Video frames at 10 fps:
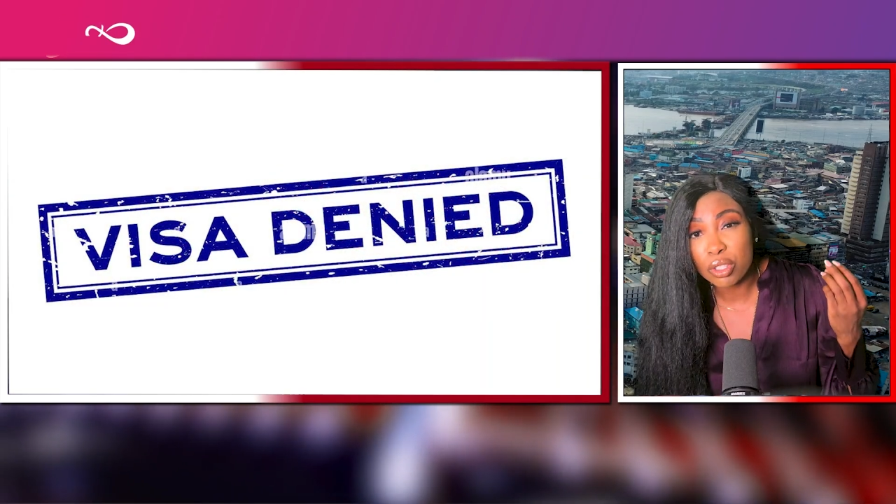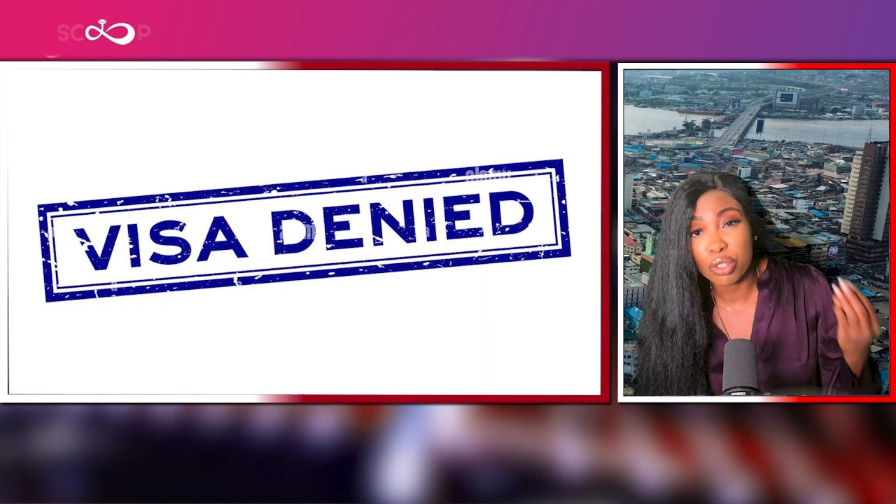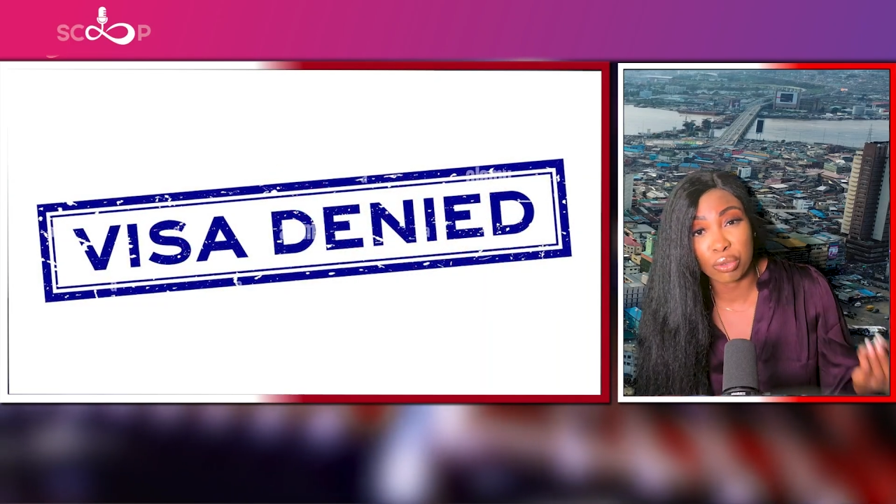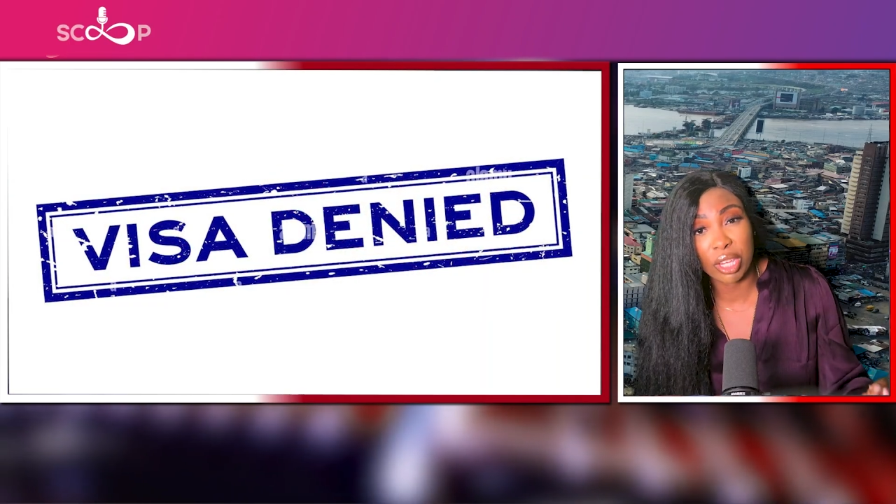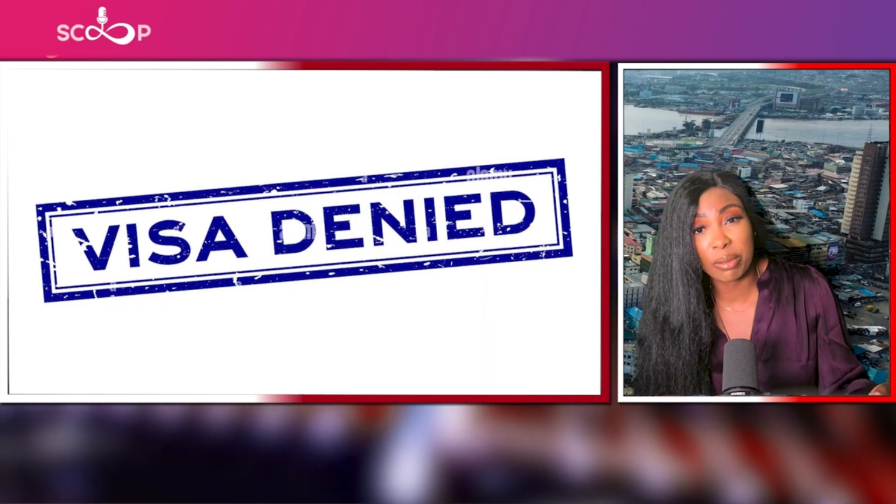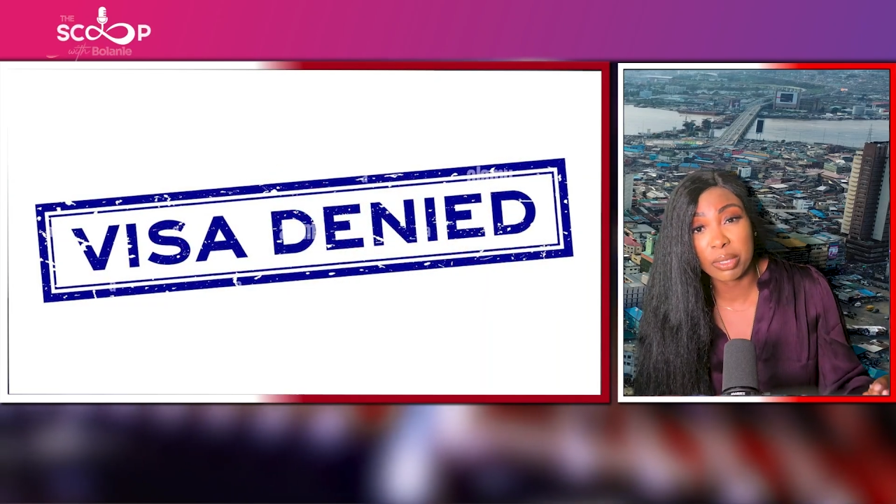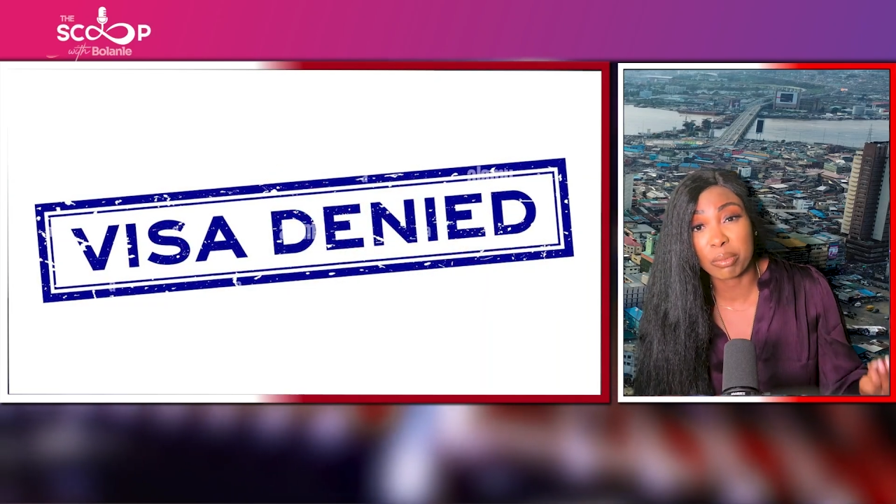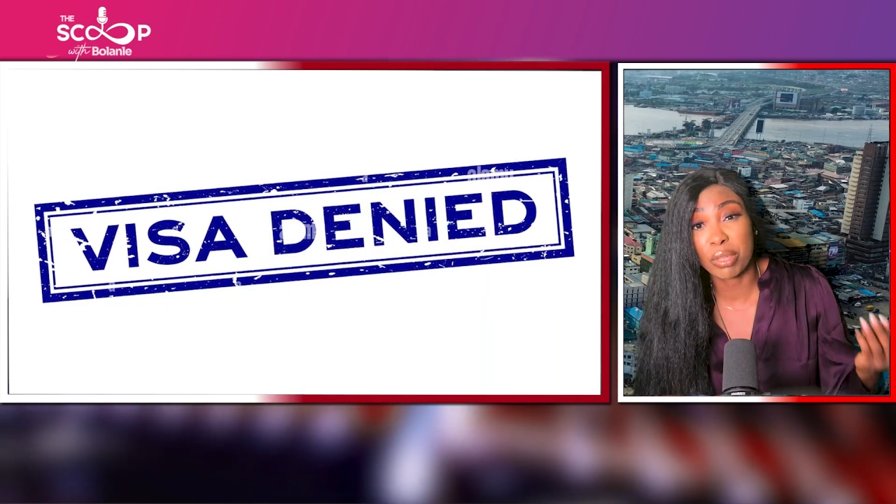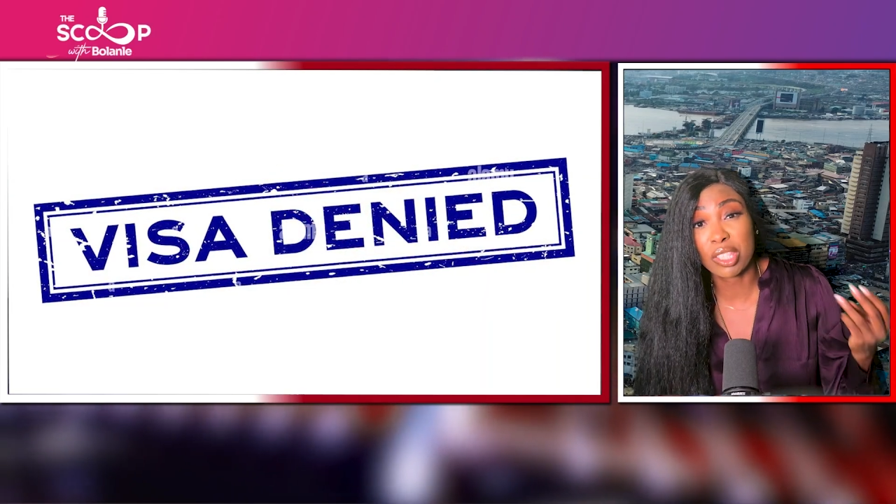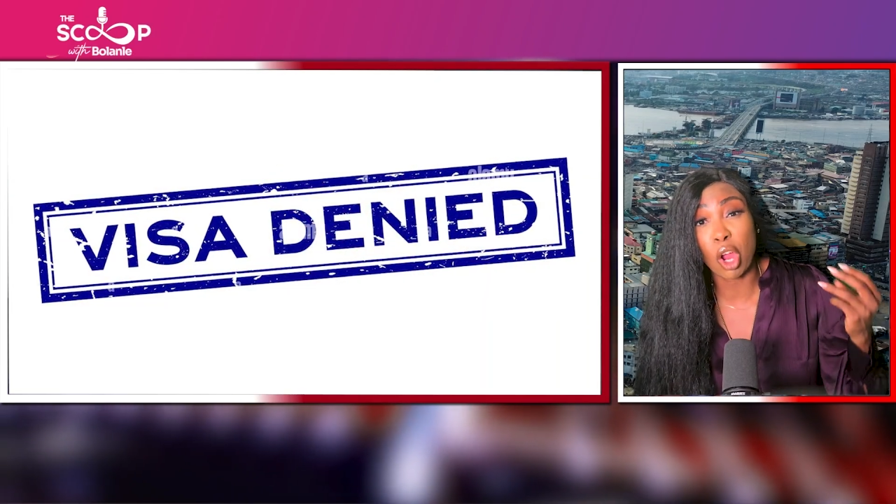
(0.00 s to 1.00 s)

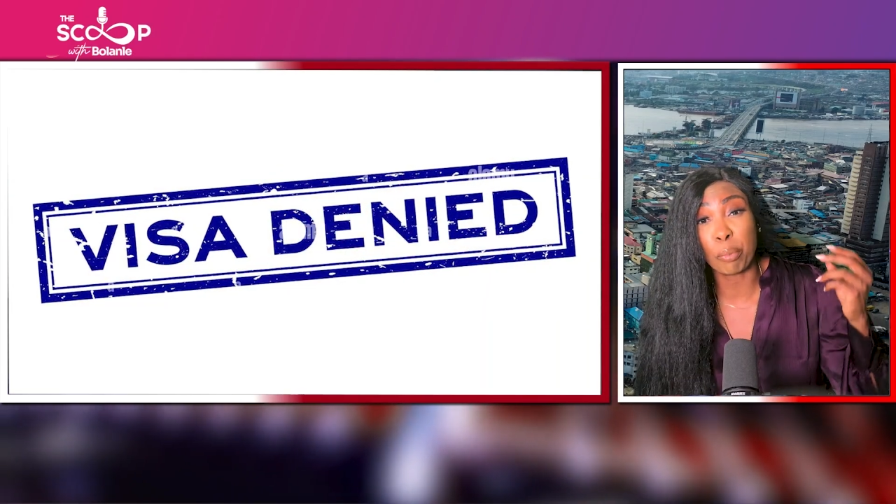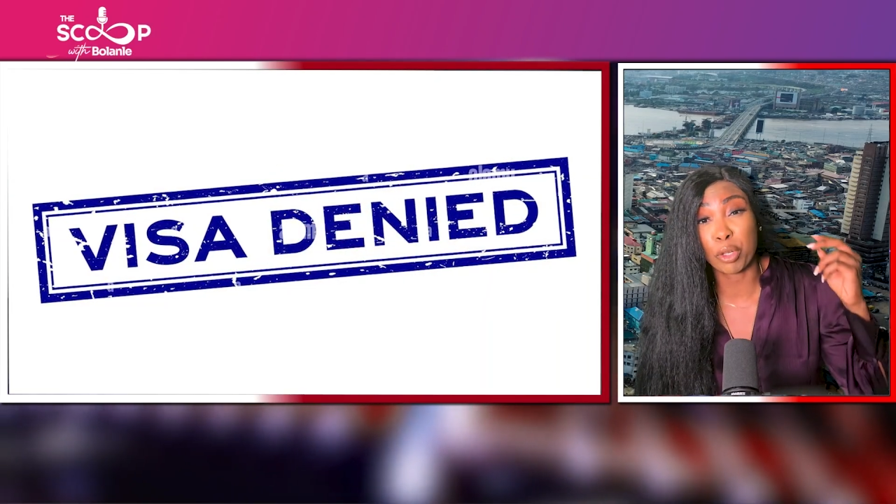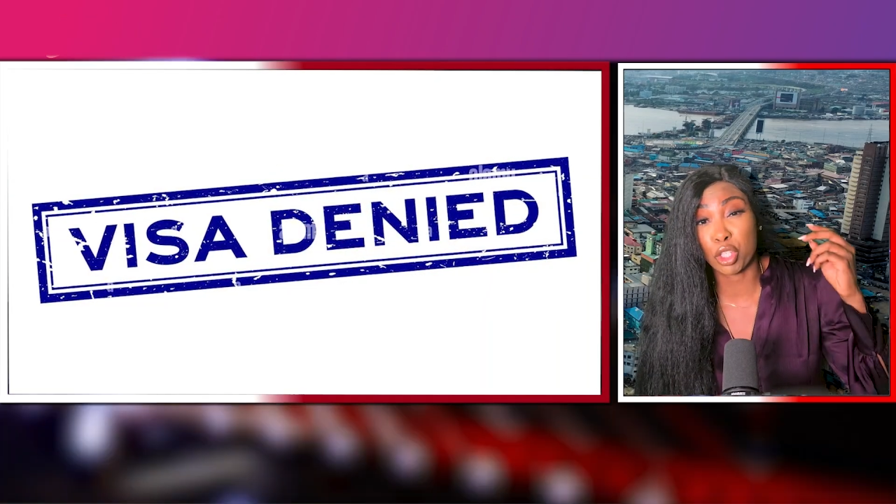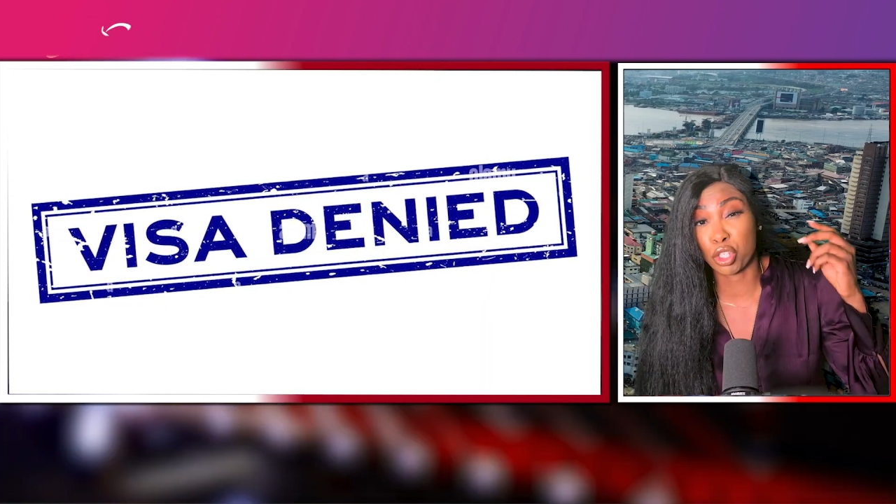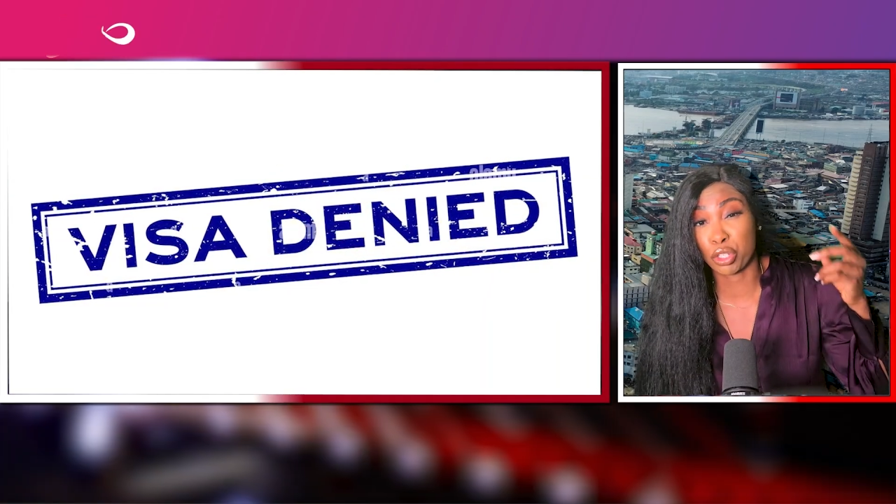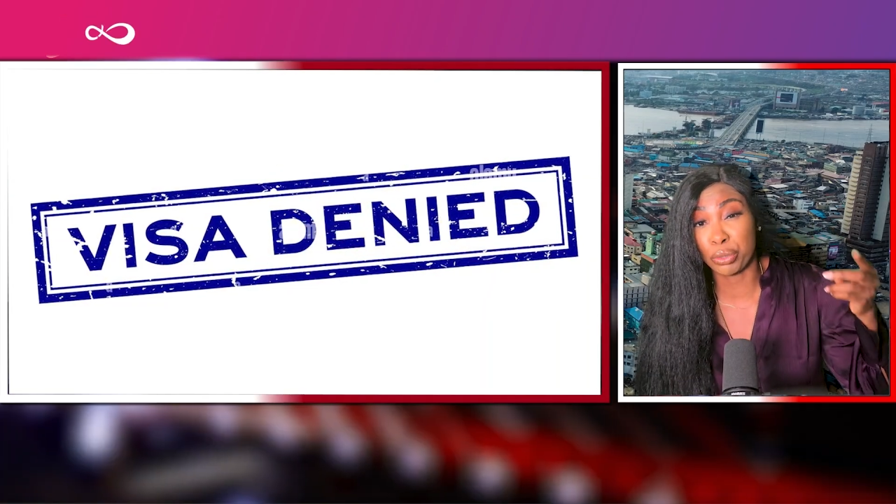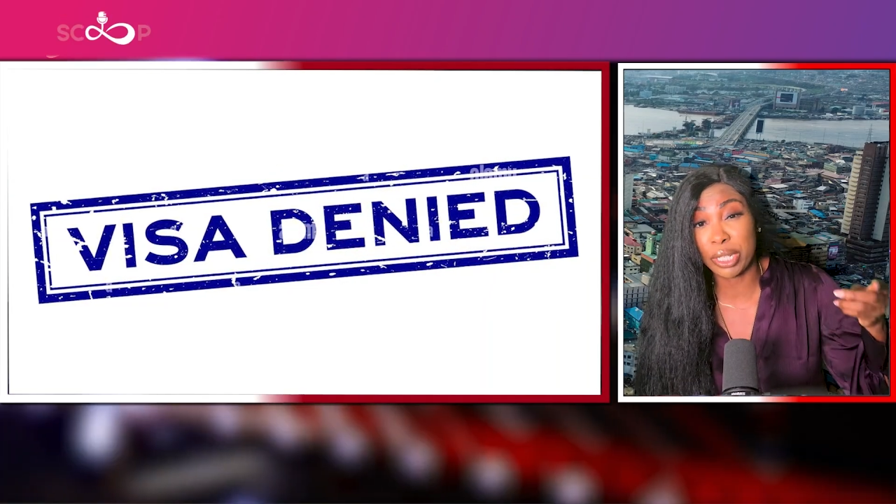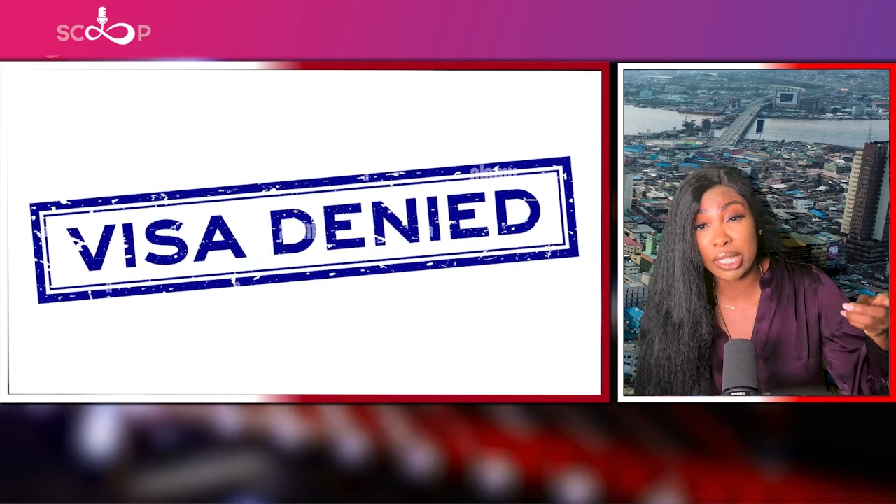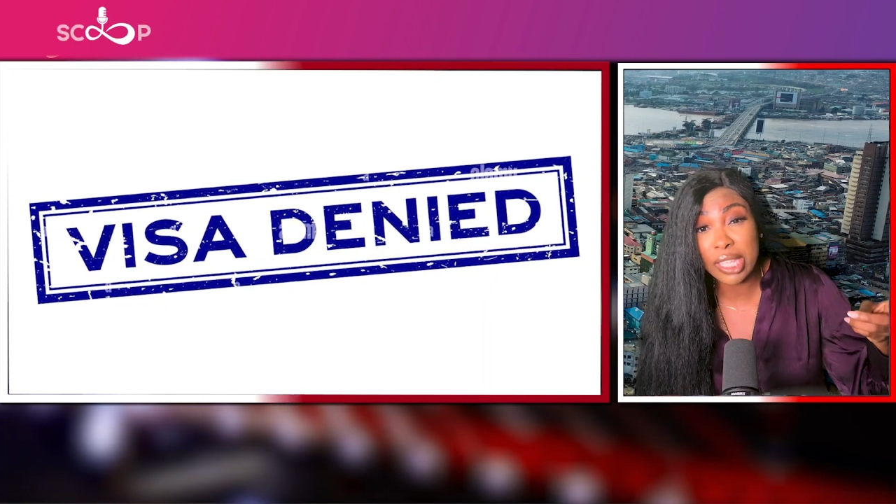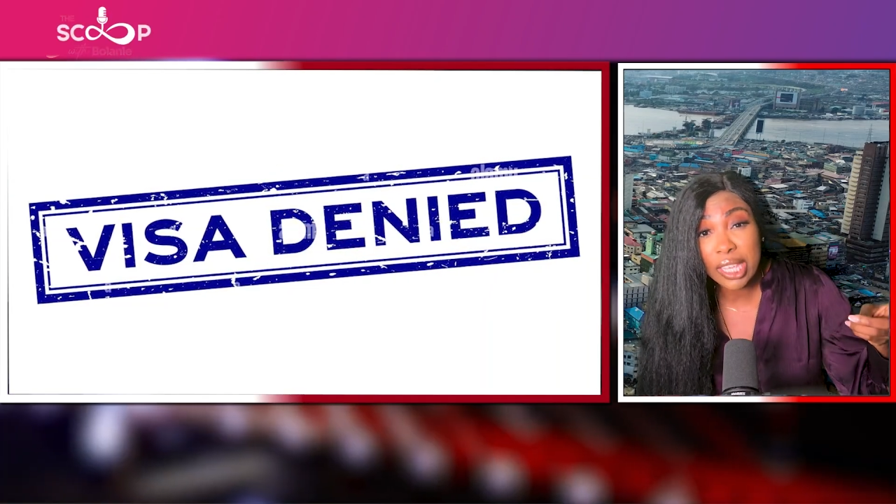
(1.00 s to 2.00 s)
dreams, missed
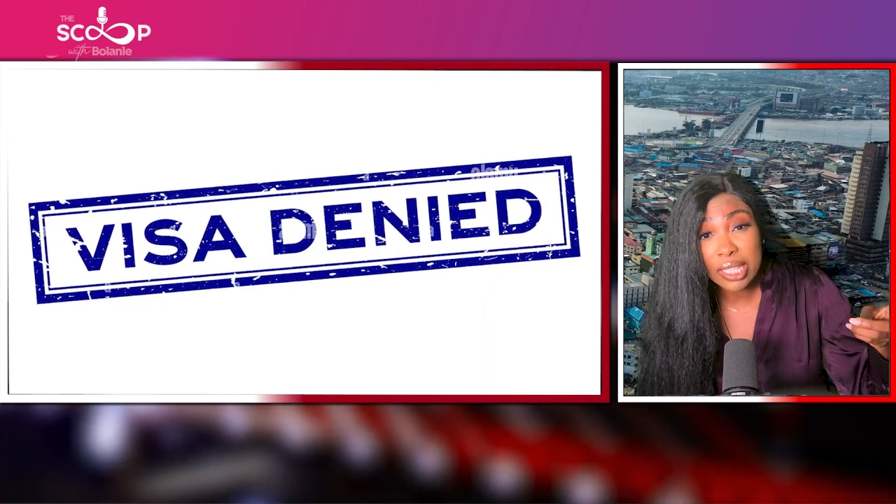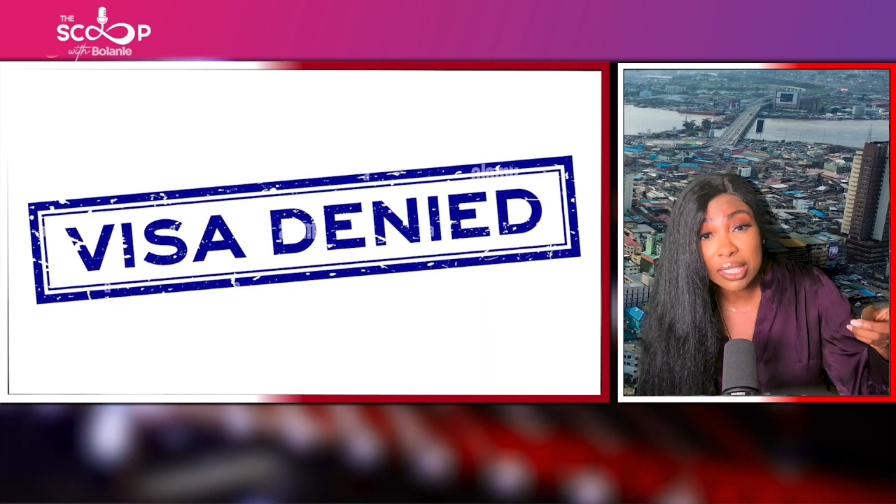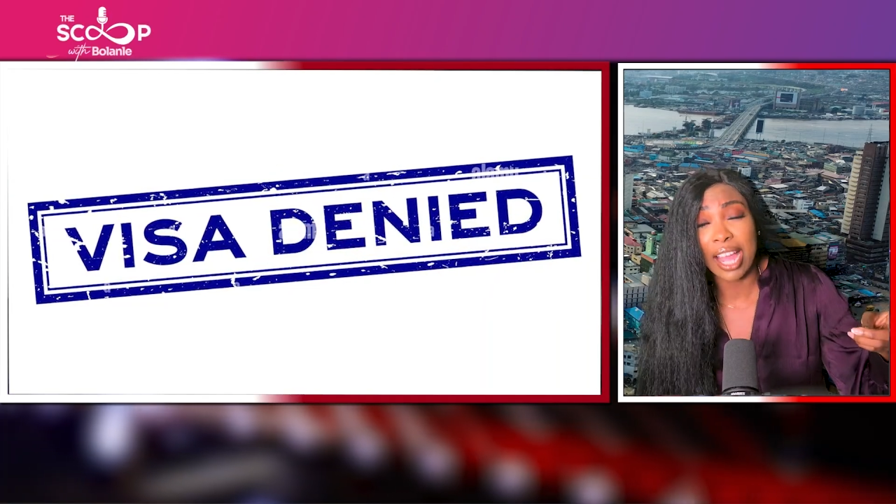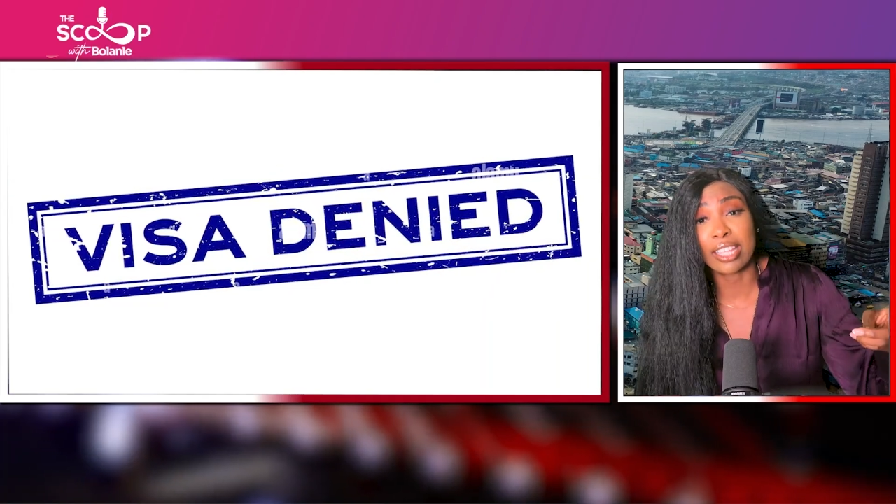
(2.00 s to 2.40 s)
opportunities,